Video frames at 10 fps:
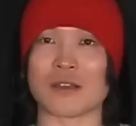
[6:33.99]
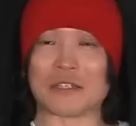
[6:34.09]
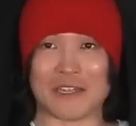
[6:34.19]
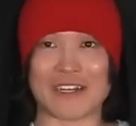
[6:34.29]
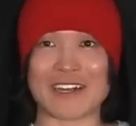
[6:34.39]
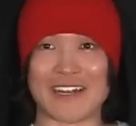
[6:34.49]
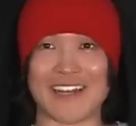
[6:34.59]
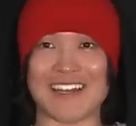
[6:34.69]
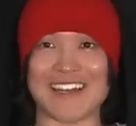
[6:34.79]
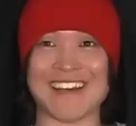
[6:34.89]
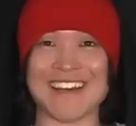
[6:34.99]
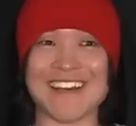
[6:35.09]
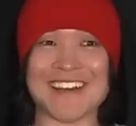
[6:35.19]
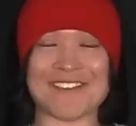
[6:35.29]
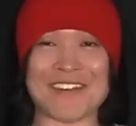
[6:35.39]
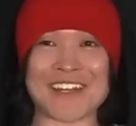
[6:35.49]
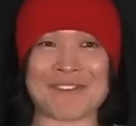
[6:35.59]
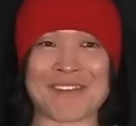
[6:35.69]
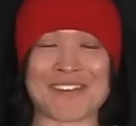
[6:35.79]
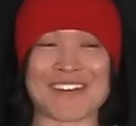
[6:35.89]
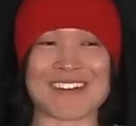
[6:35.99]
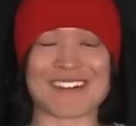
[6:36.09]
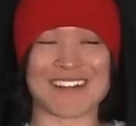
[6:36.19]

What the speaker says: Yeah. Many people